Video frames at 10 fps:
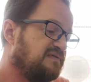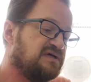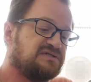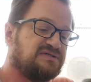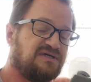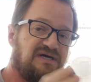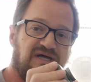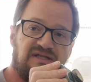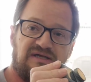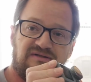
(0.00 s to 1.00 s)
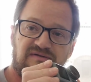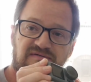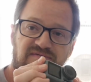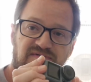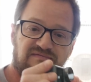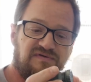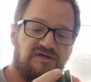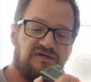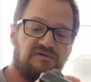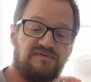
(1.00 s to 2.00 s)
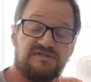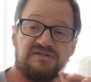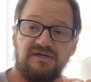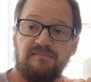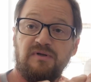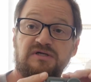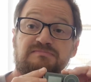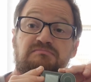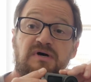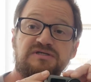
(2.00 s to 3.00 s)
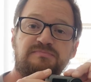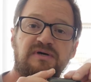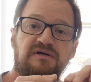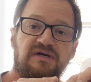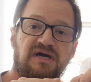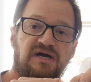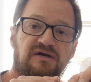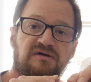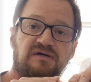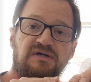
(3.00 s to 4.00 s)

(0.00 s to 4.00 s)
this. I like the video. This thing looks much better at higher